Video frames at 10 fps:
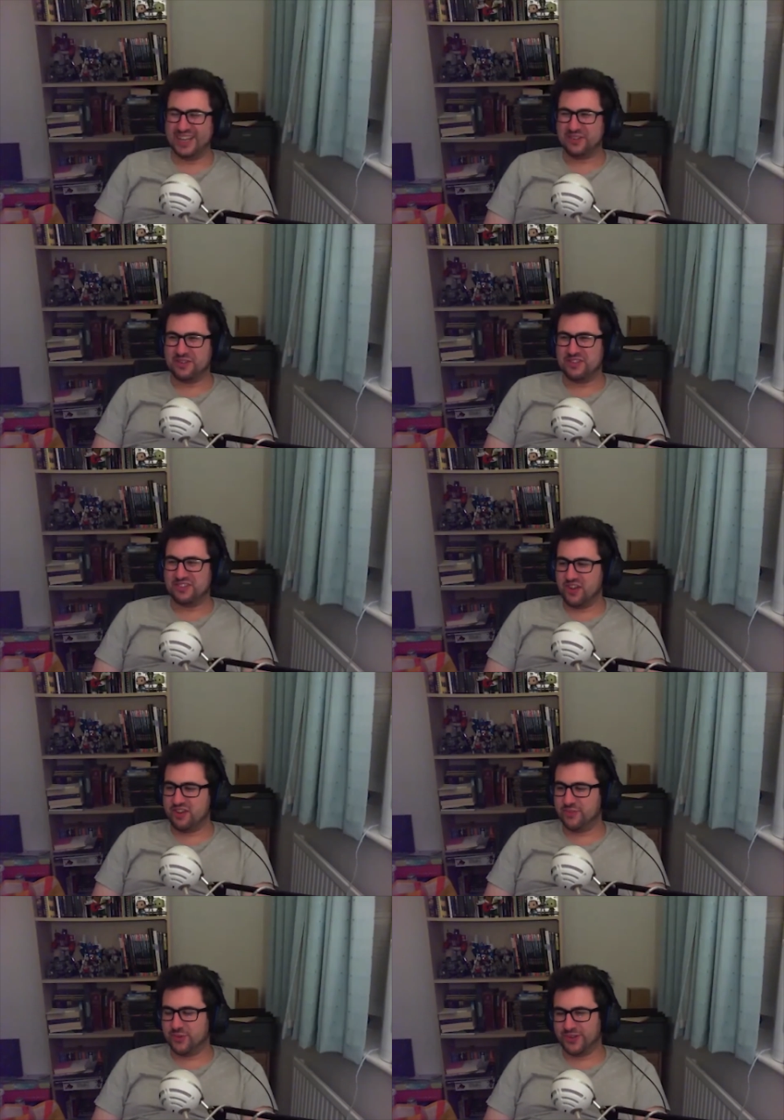not even signed
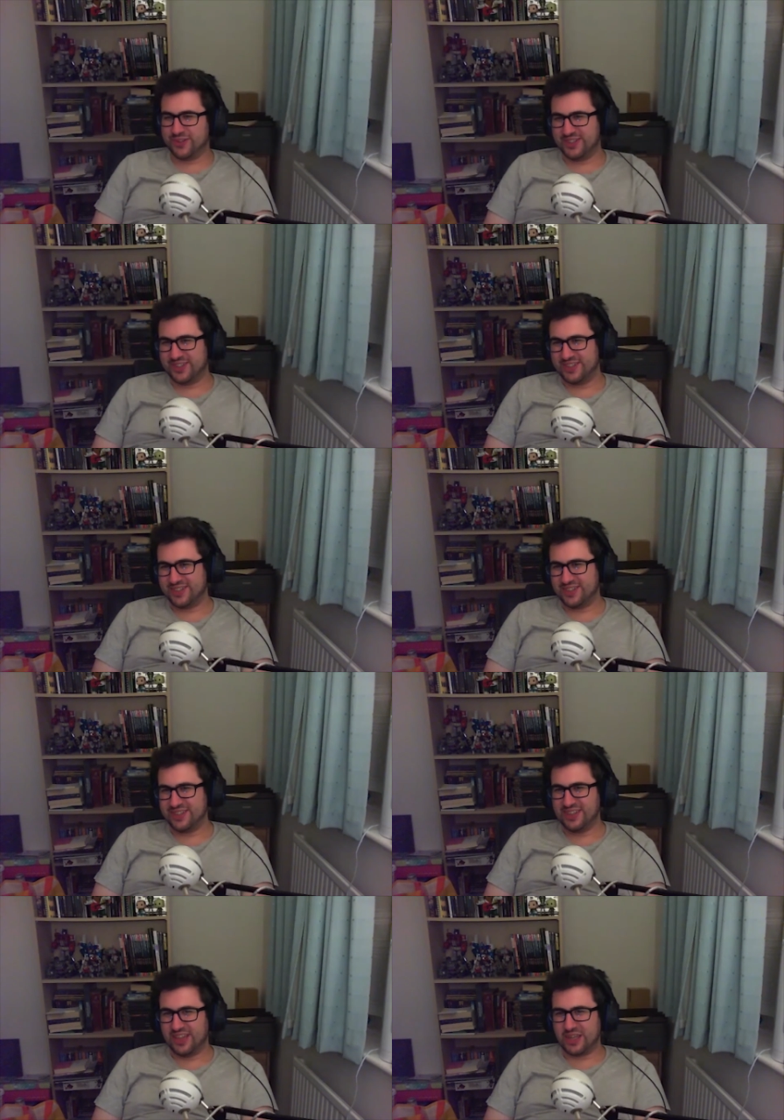for. Yeah,
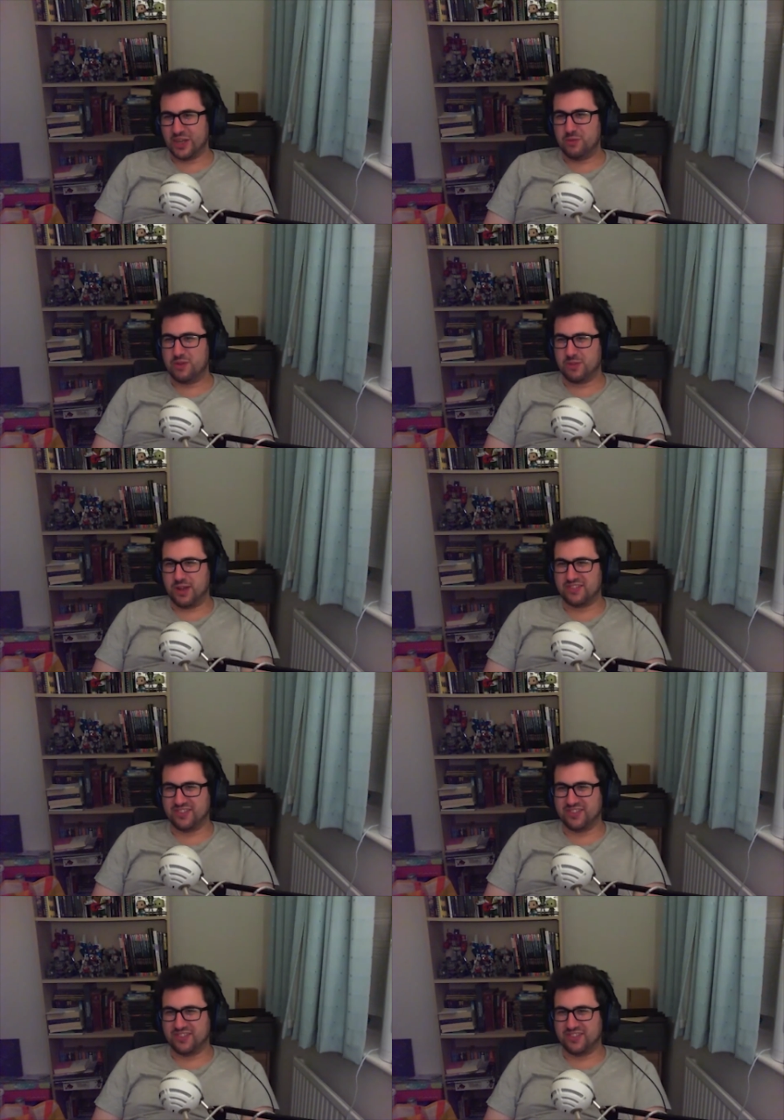like I'll a Hermes parcel.